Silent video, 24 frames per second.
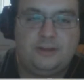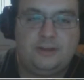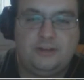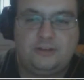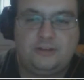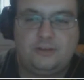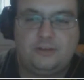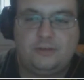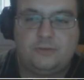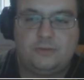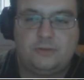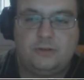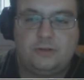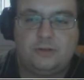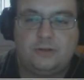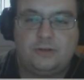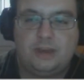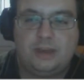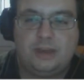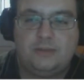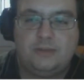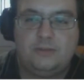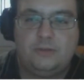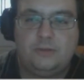you're basically
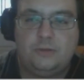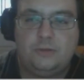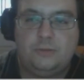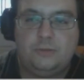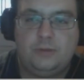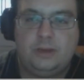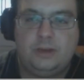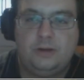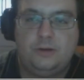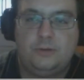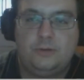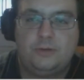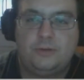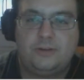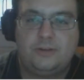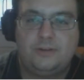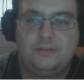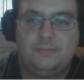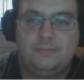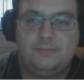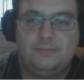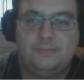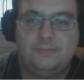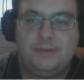soft locked and have to
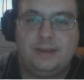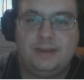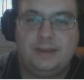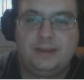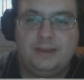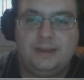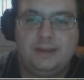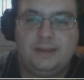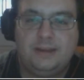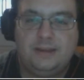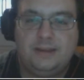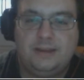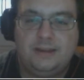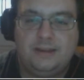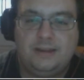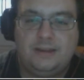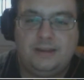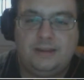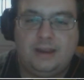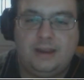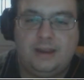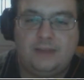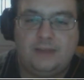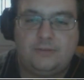reload.
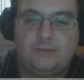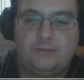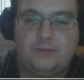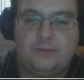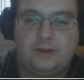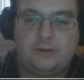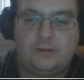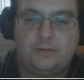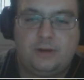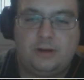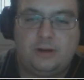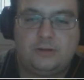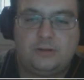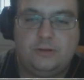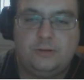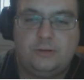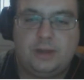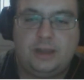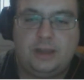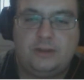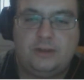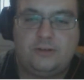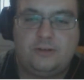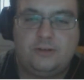And have to fight
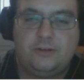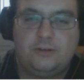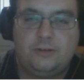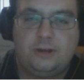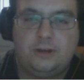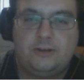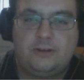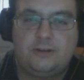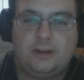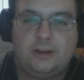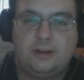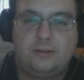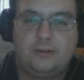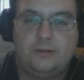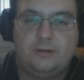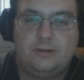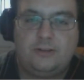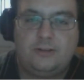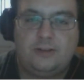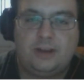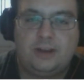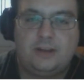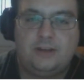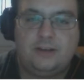Krakow again, so it wastes
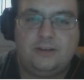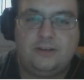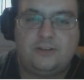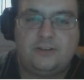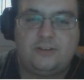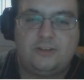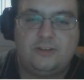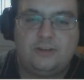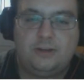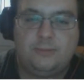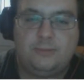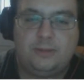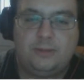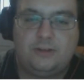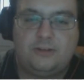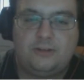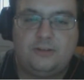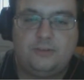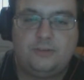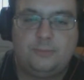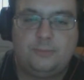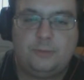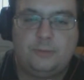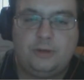like 30 seconds.
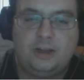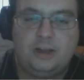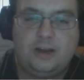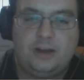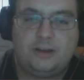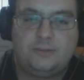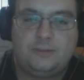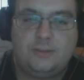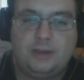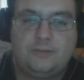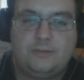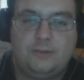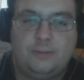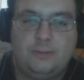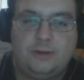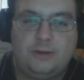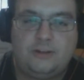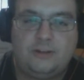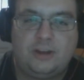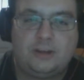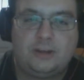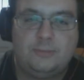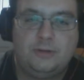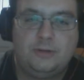This is a pretty hard
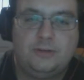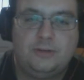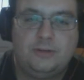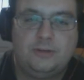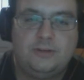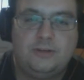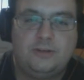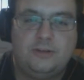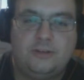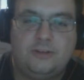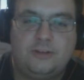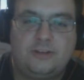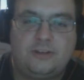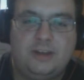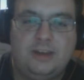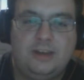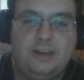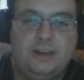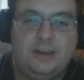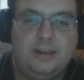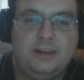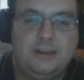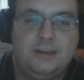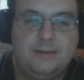platforming segment,
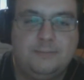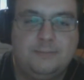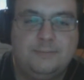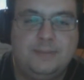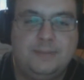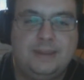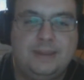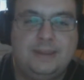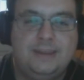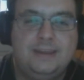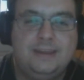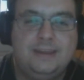just kidding.